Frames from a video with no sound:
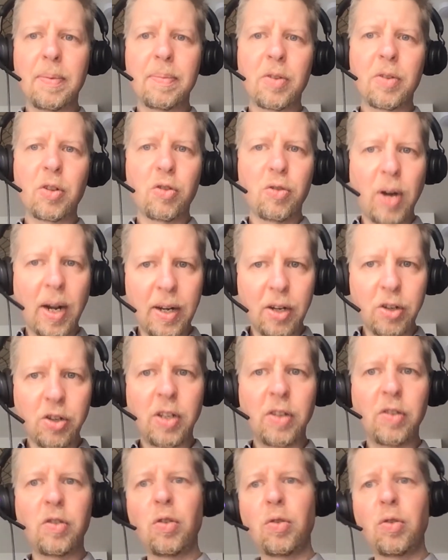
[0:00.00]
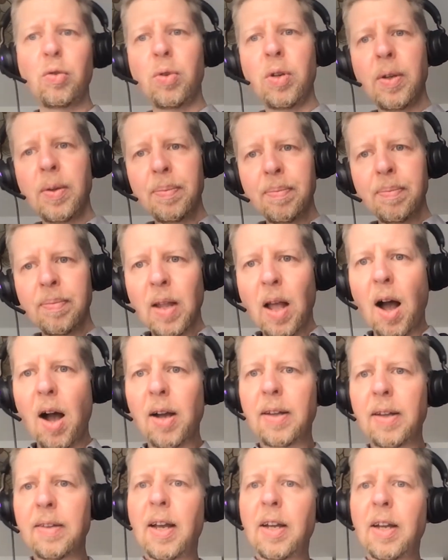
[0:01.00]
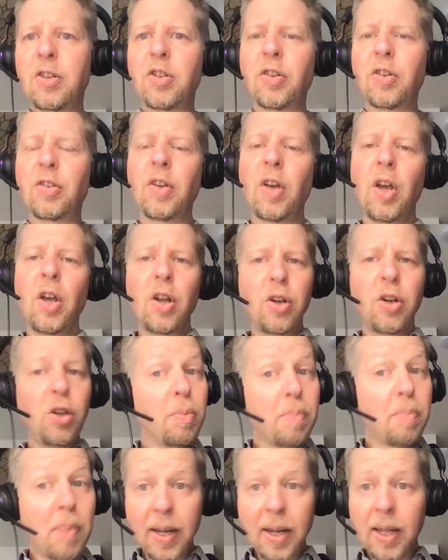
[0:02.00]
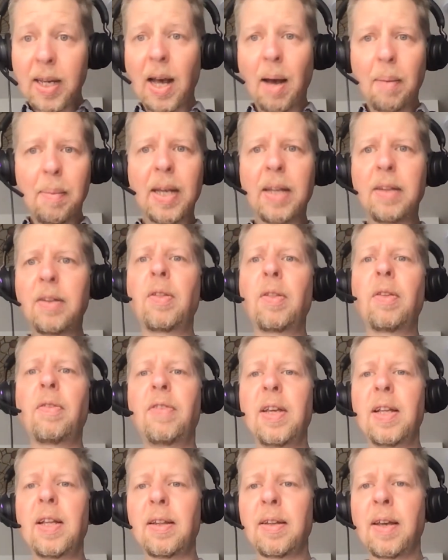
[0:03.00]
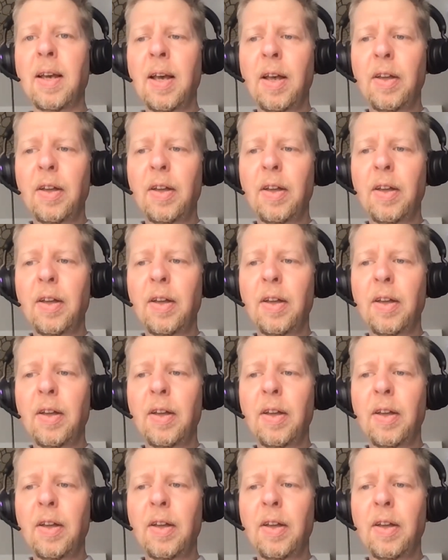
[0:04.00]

strategies to do architectures, new money coming into the field.